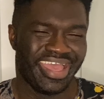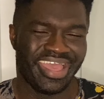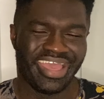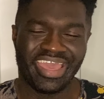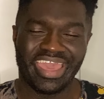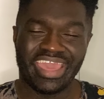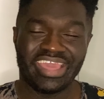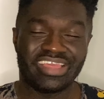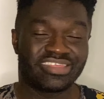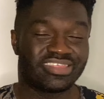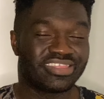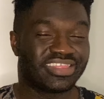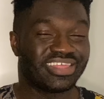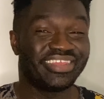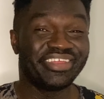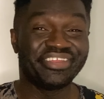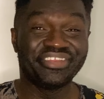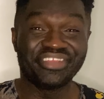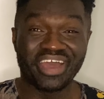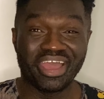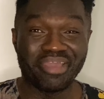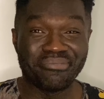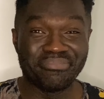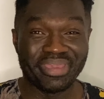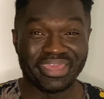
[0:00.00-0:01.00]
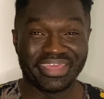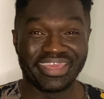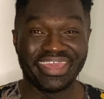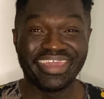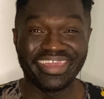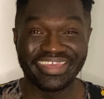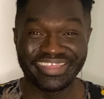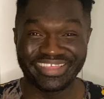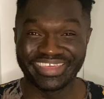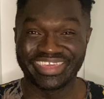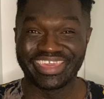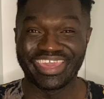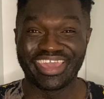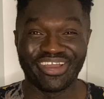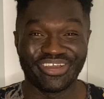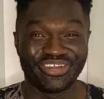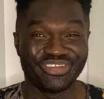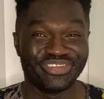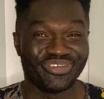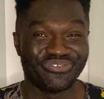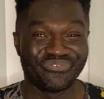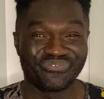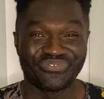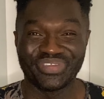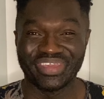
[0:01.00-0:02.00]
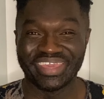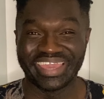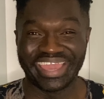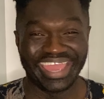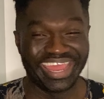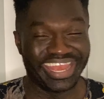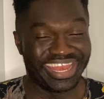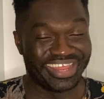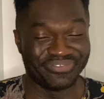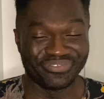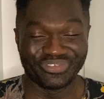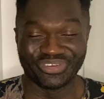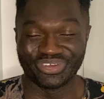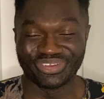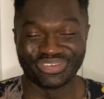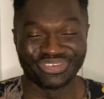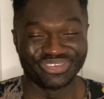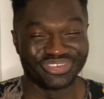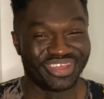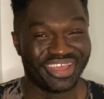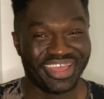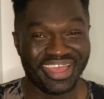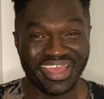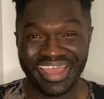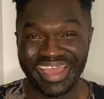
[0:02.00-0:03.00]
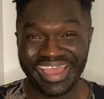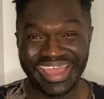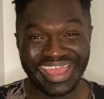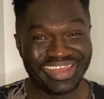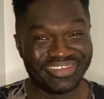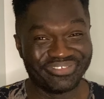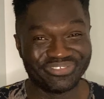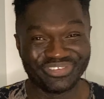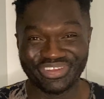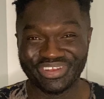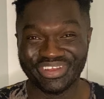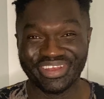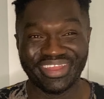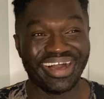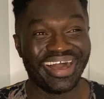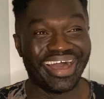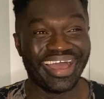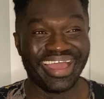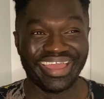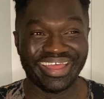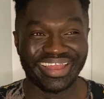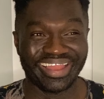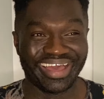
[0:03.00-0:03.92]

It's still a nightmare to get on your feet. I ain't even gonna lie.